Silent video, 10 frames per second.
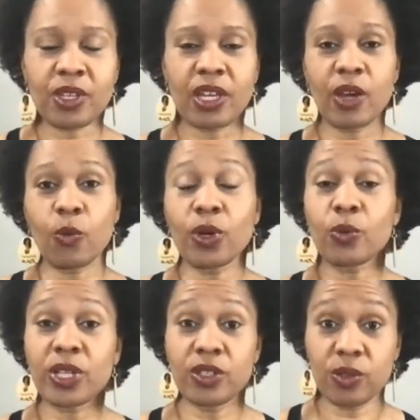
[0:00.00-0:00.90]
when
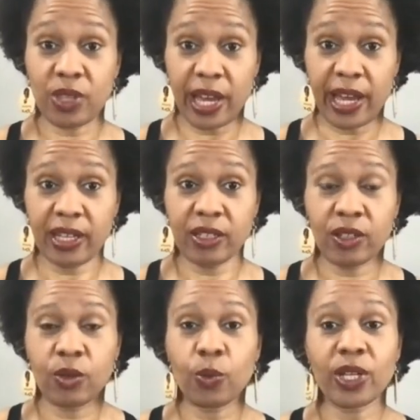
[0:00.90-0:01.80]
we do that,
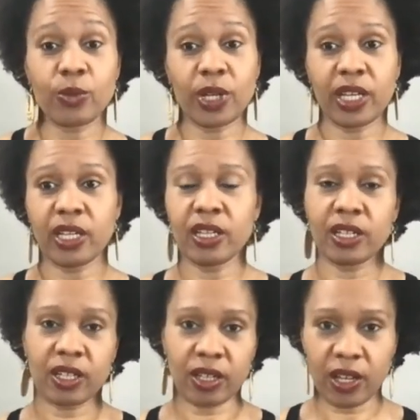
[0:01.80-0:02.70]
when we
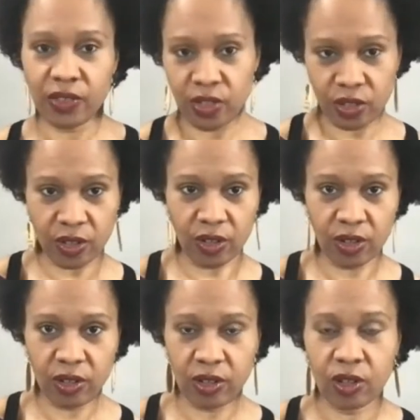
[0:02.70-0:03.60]
cut the
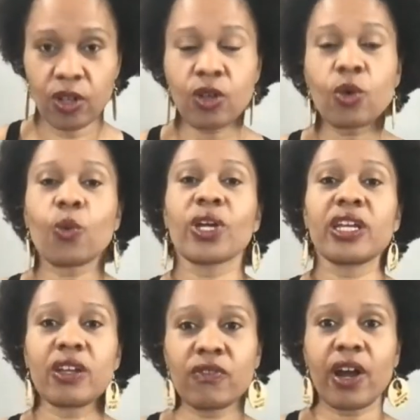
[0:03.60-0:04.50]
sugar, we
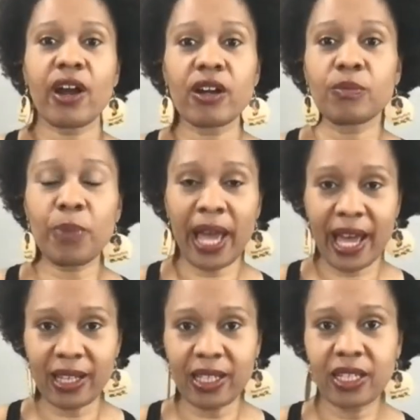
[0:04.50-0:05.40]
give our
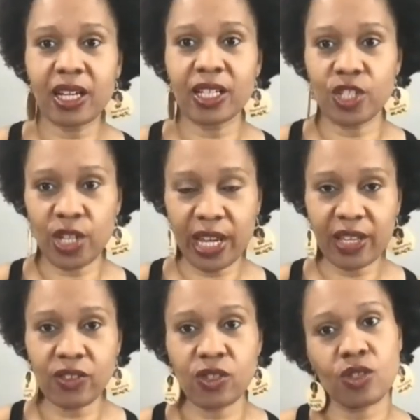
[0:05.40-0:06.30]
palate a
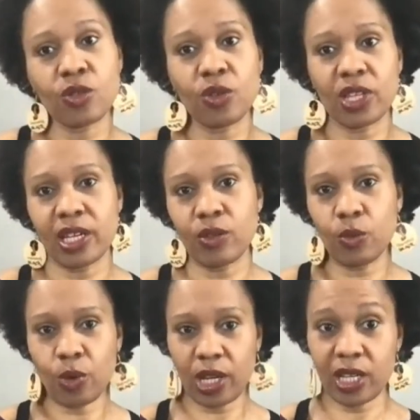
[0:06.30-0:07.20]
chance to then
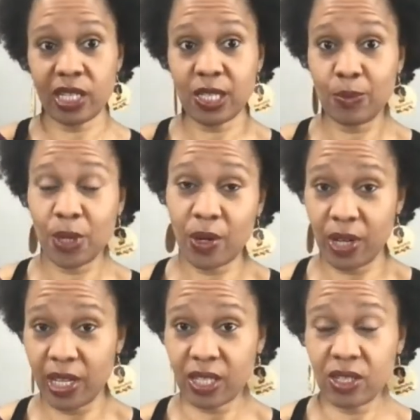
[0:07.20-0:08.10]

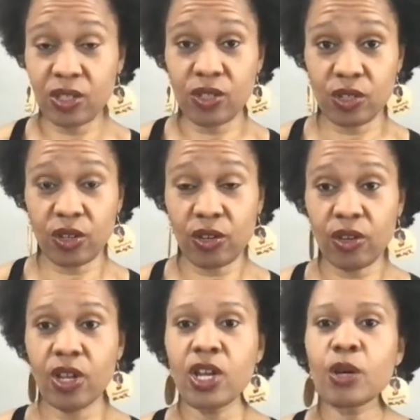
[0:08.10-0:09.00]
re-experience
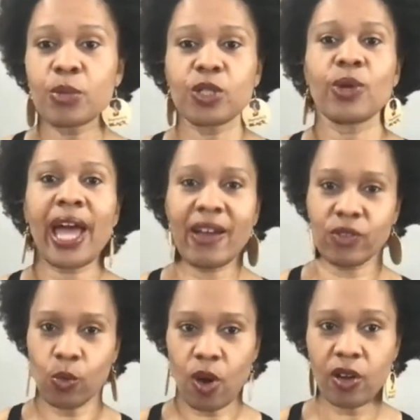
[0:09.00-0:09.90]
sugar, but you have
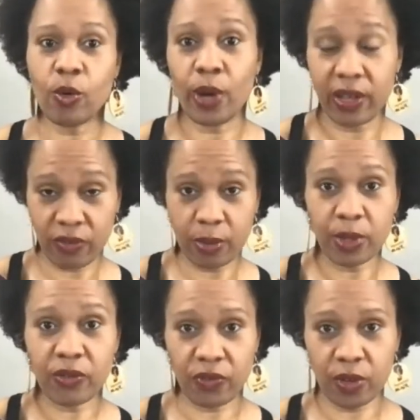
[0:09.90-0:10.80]
to walk away from
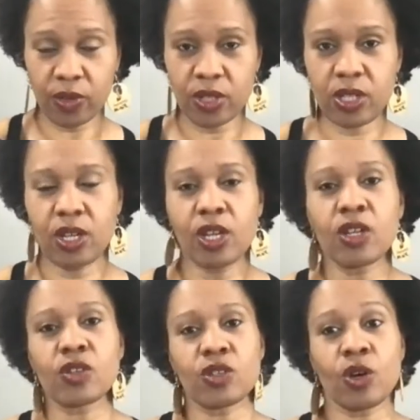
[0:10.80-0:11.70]
it first.
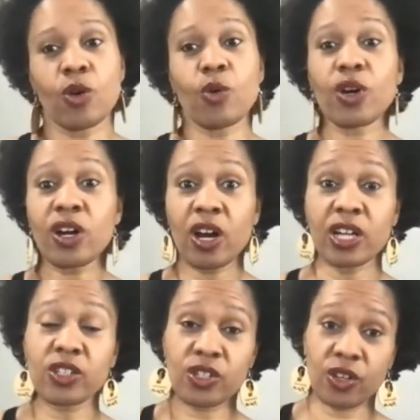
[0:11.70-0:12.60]
So
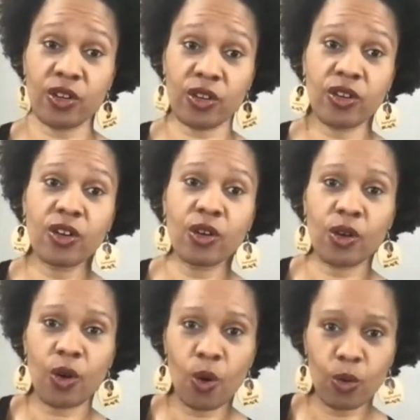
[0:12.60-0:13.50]
cut sugar
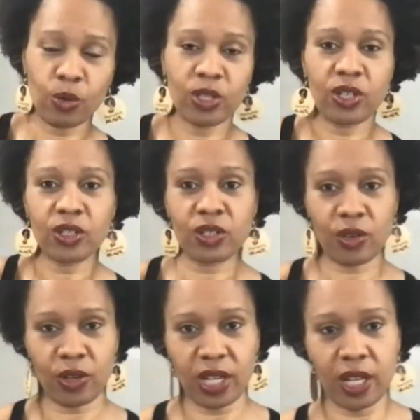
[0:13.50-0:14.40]
cold
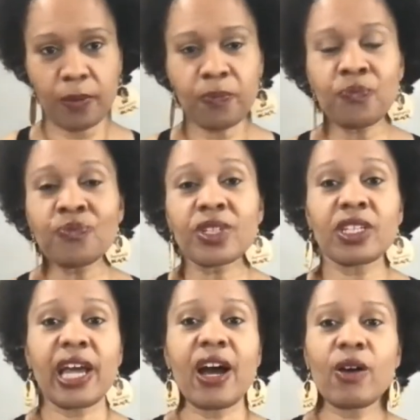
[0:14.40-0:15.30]
turkey.
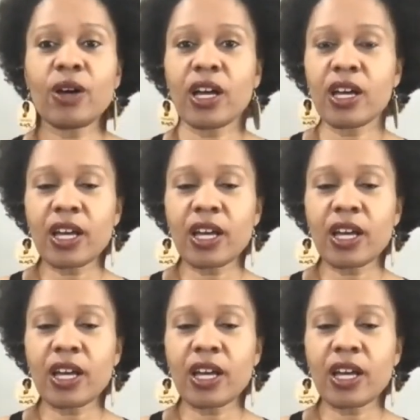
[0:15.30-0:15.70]
Now,